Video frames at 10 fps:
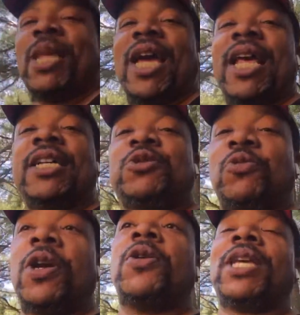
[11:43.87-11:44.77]
And that's
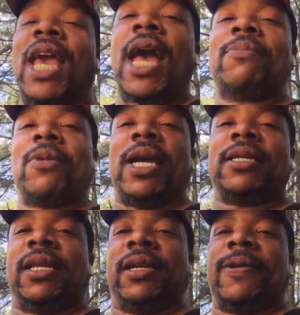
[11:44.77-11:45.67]
real cat right
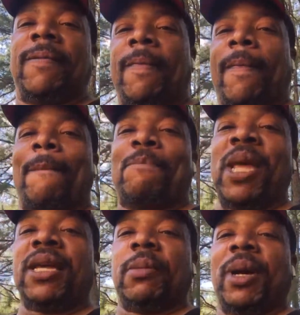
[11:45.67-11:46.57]
there.
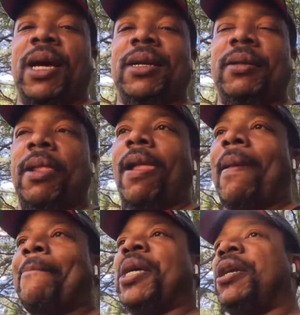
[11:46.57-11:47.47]
Think about it. But